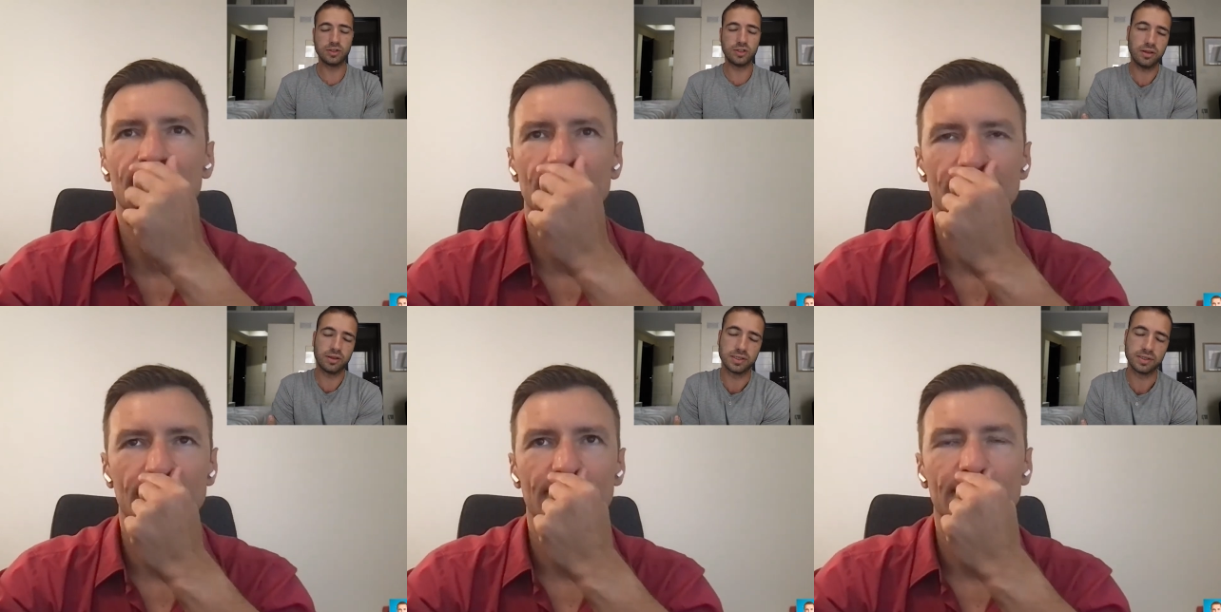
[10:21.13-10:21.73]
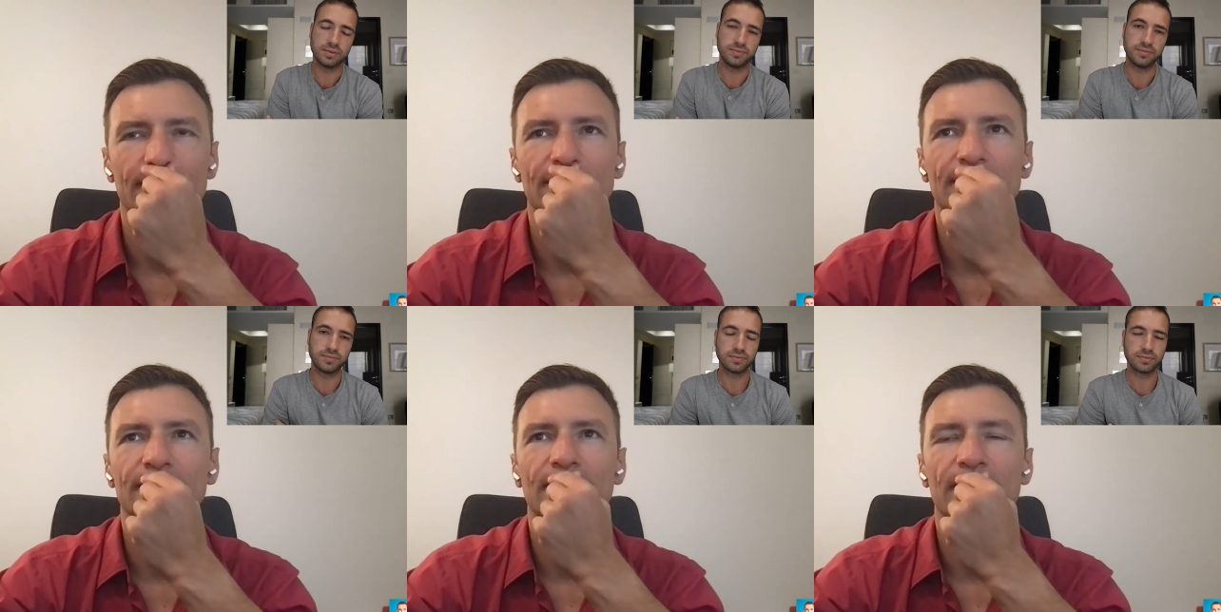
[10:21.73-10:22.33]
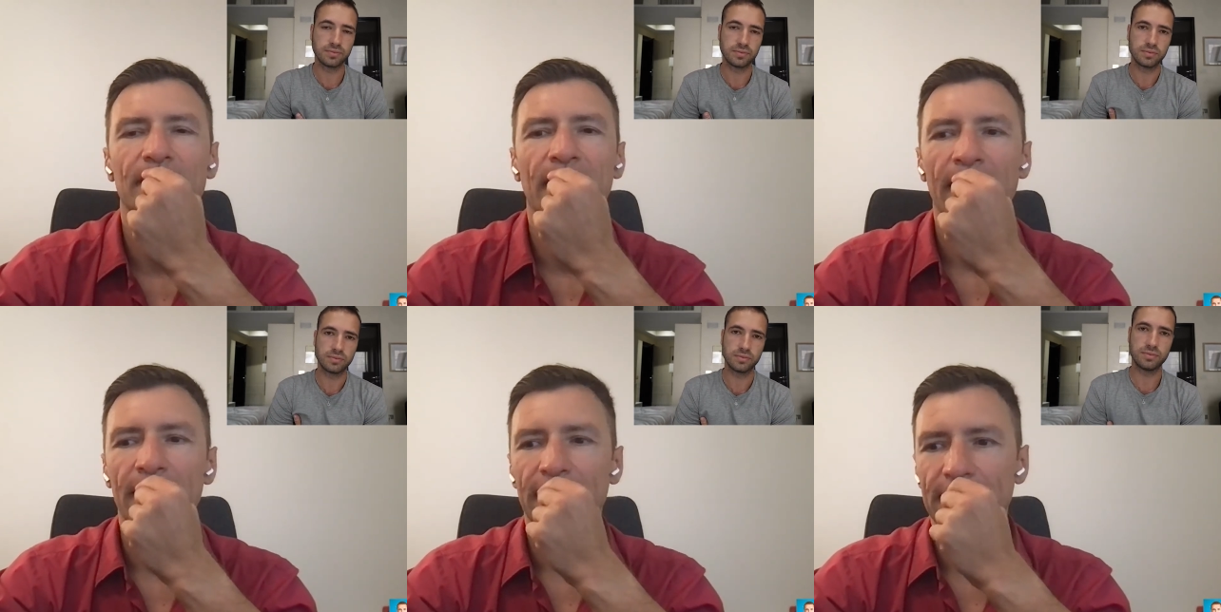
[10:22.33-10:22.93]
Speaker 1: started this.
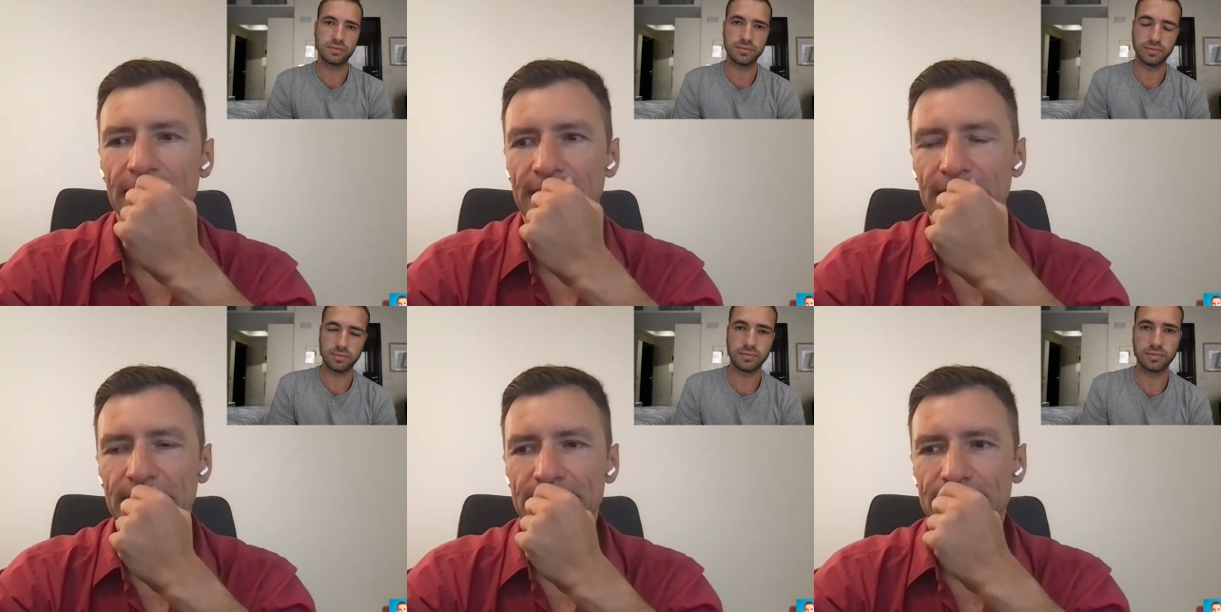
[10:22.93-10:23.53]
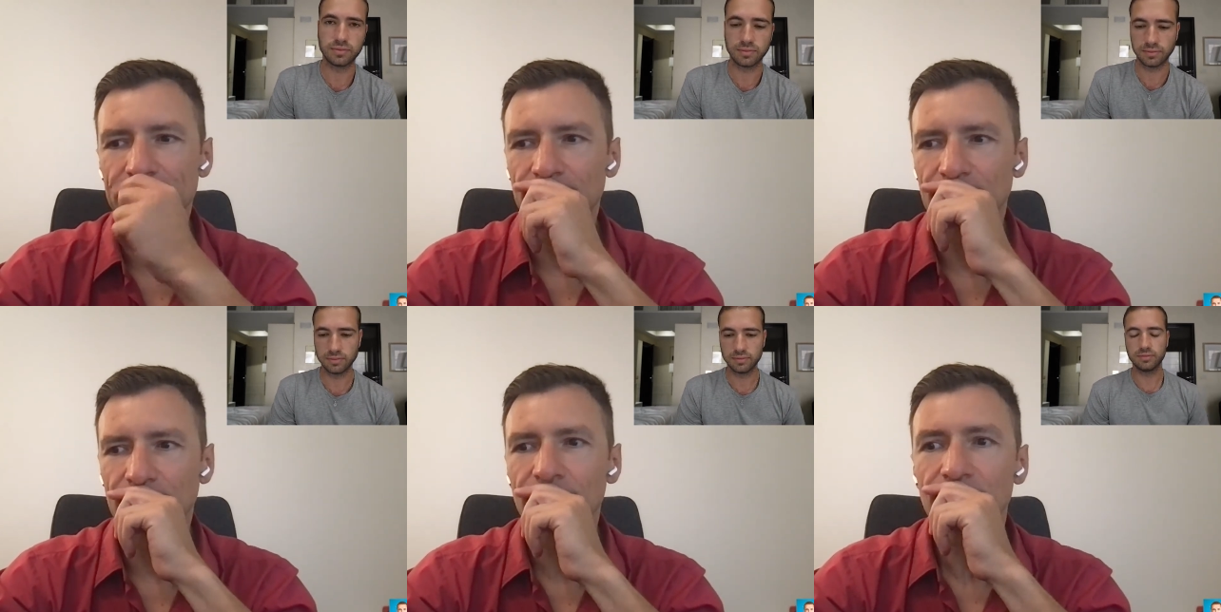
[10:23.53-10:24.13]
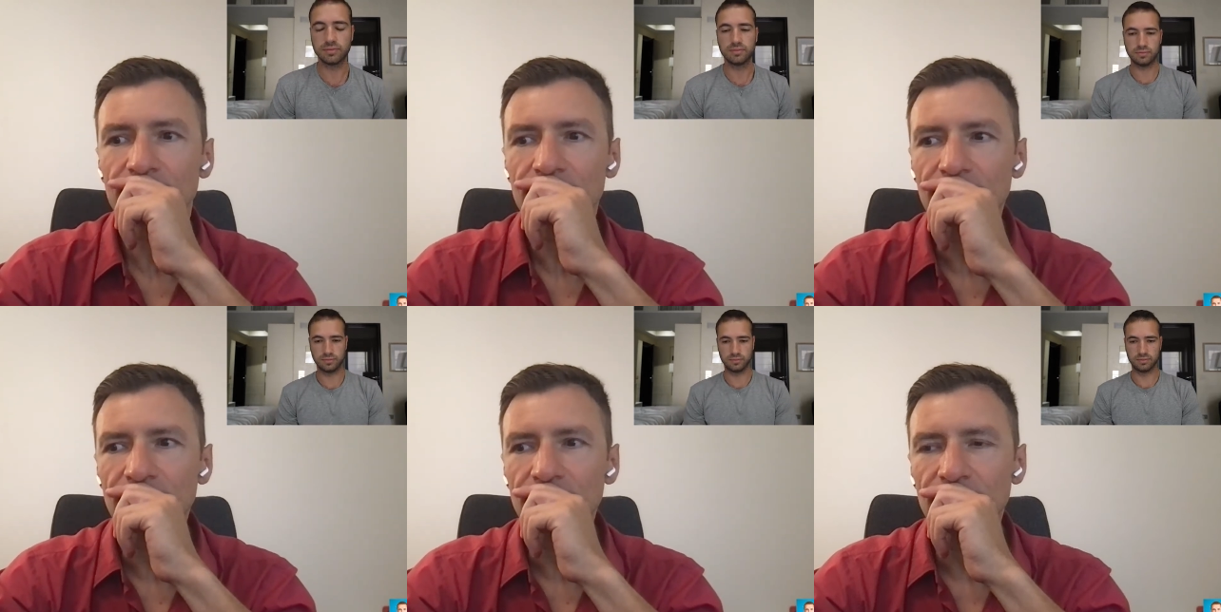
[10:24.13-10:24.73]
Um,
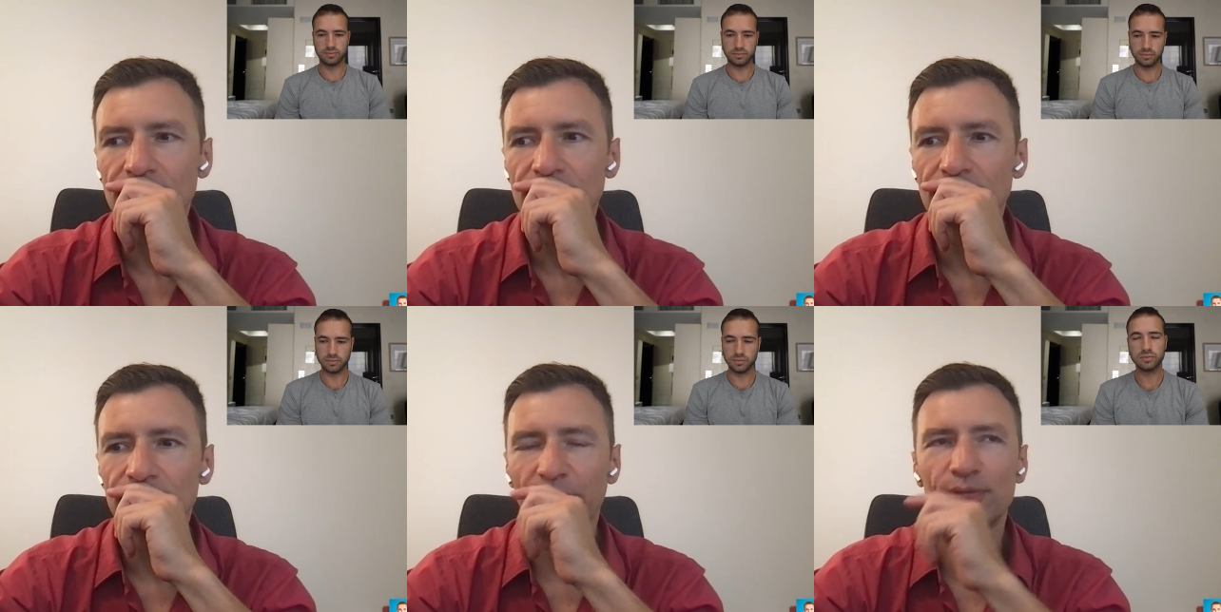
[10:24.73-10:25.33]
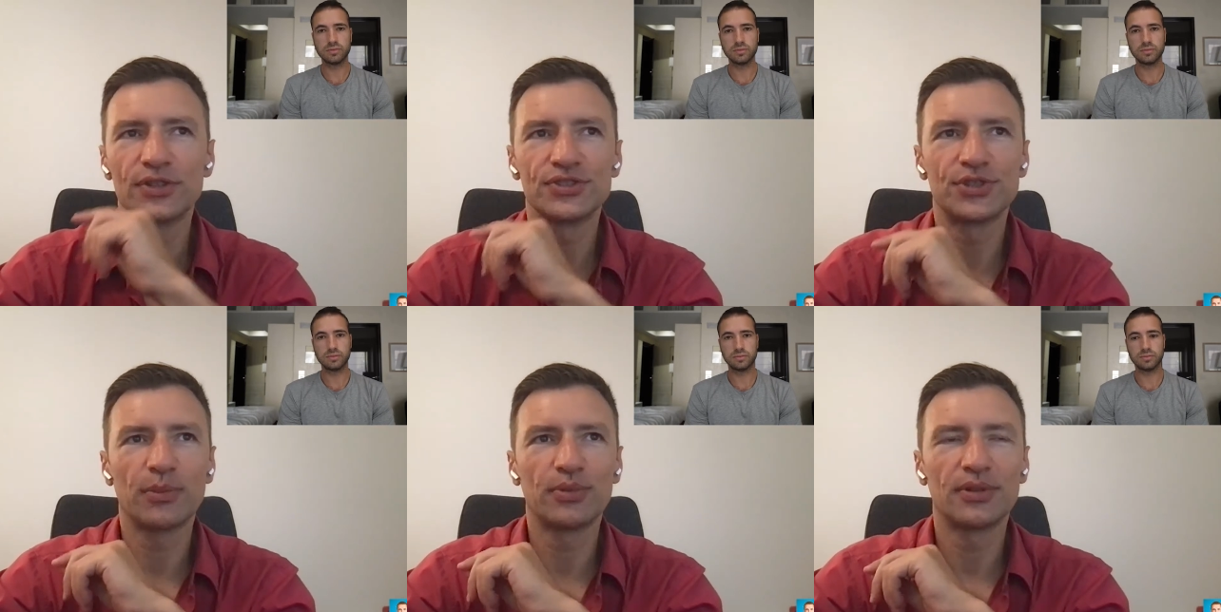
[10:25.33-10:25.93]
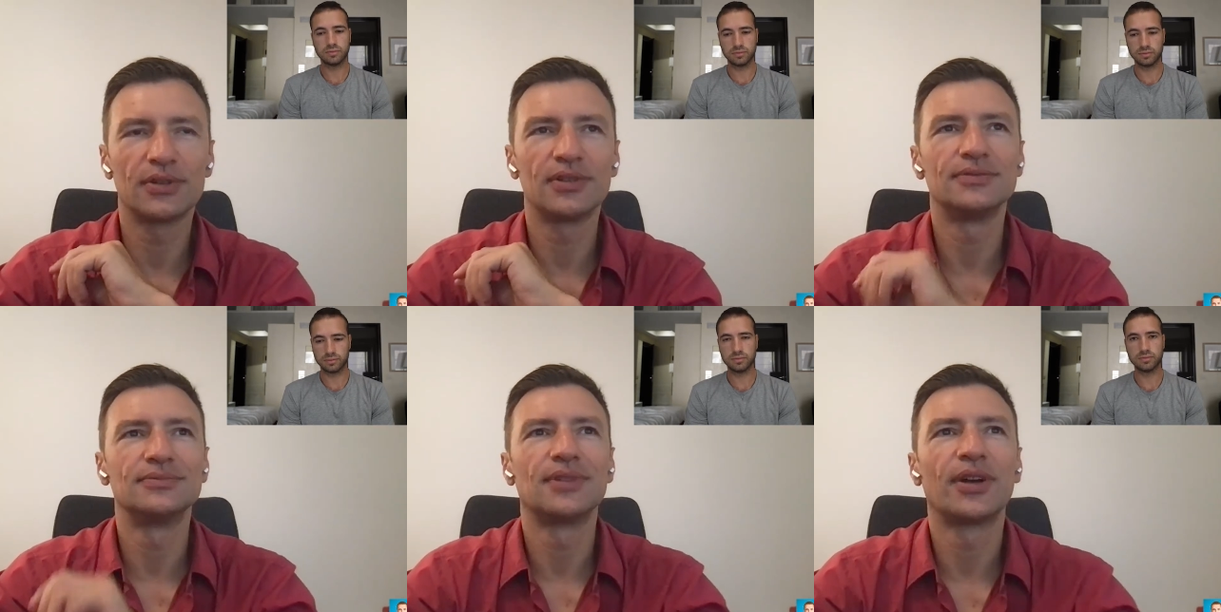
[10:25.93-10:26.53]
Speaker 2: my first job, uh,
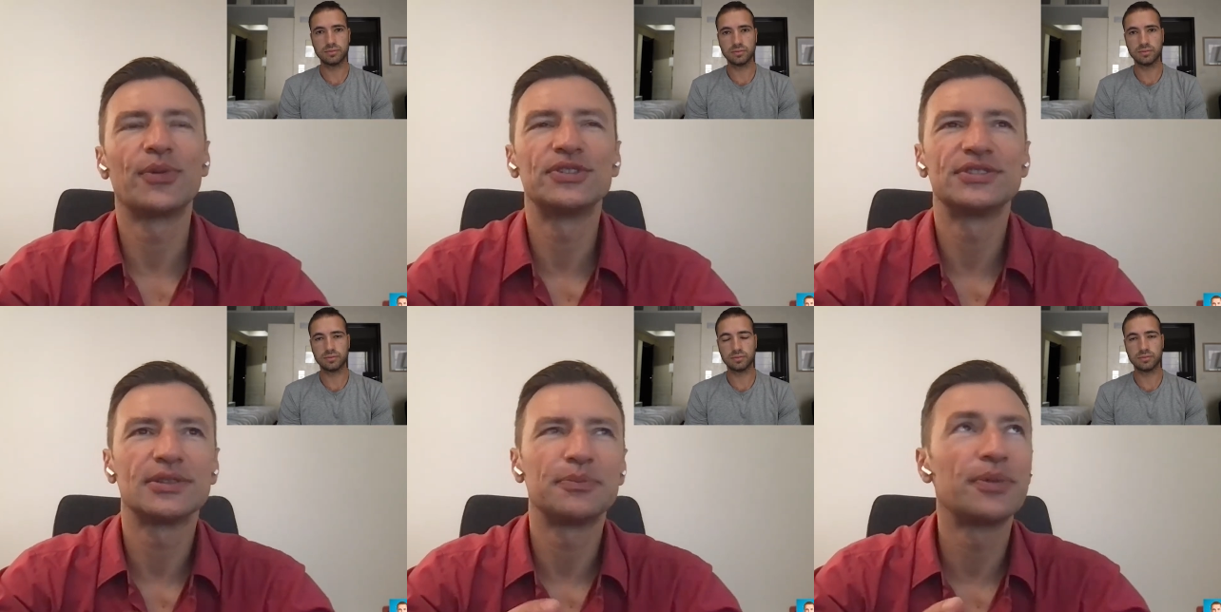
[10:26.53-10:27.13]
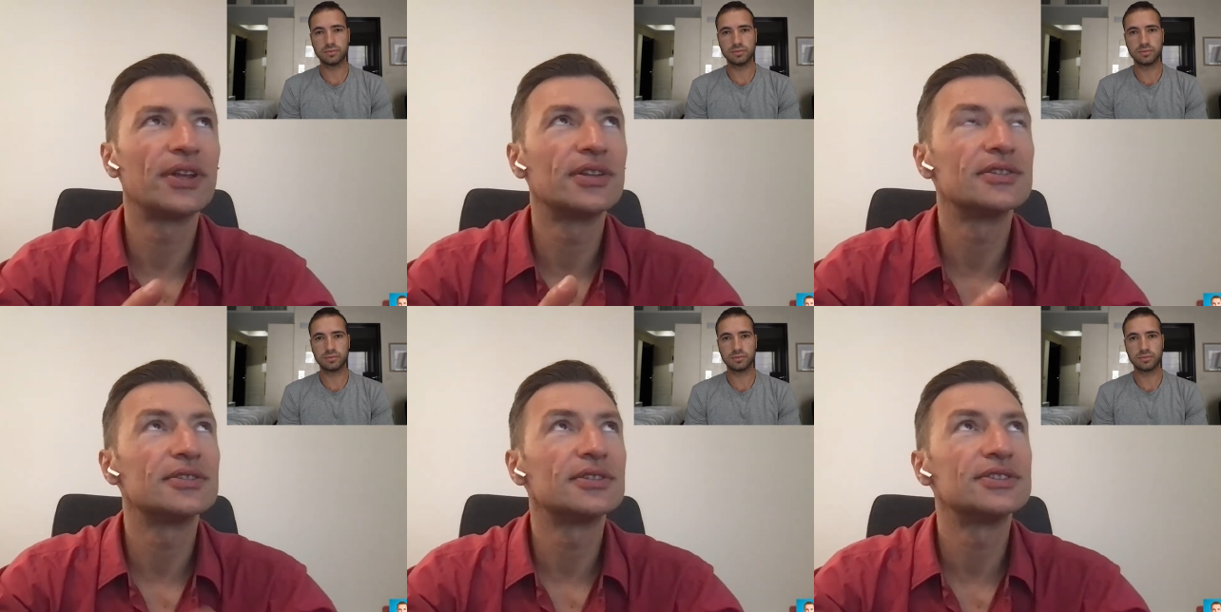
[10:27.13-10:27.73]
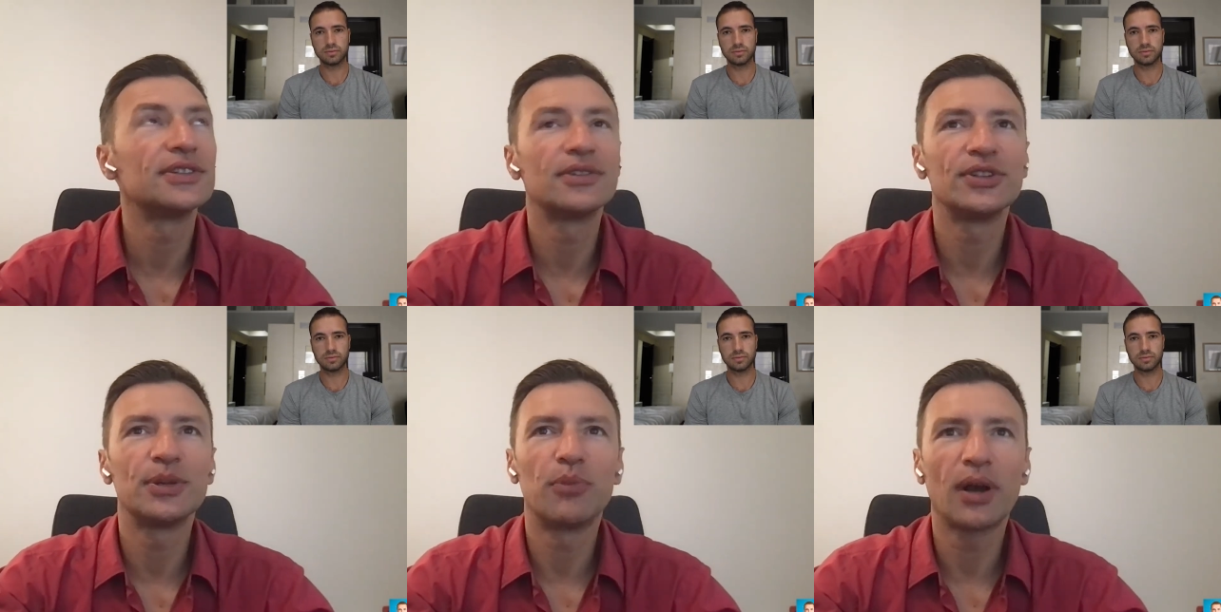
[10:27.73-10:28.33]
I was uh, paid uh,
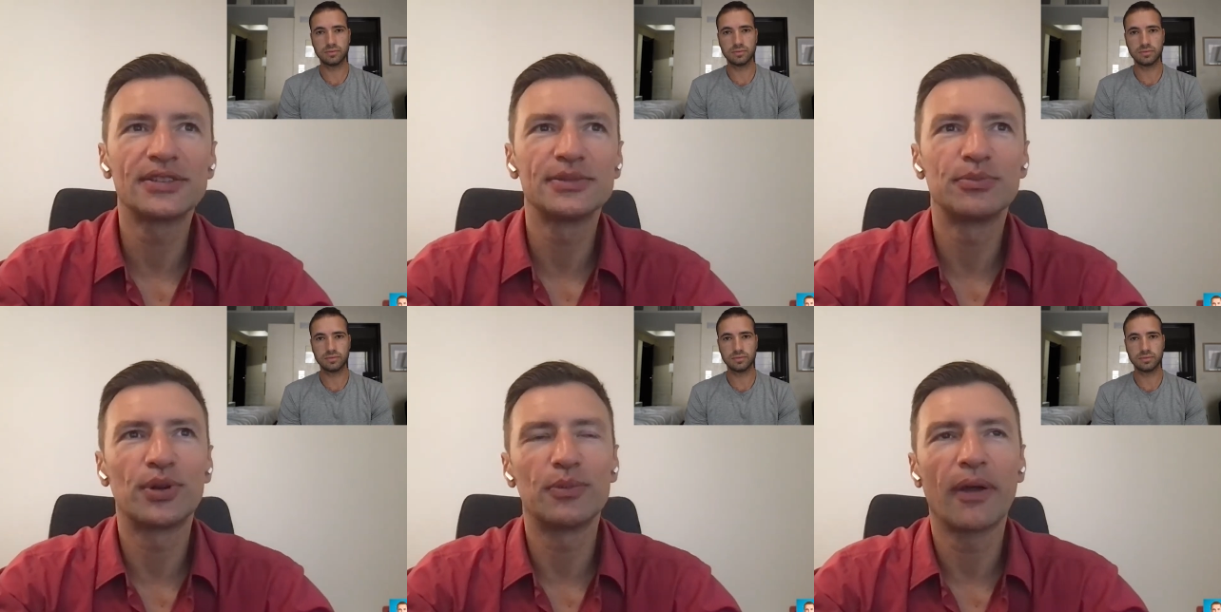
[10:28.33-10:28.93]
seventy bucks per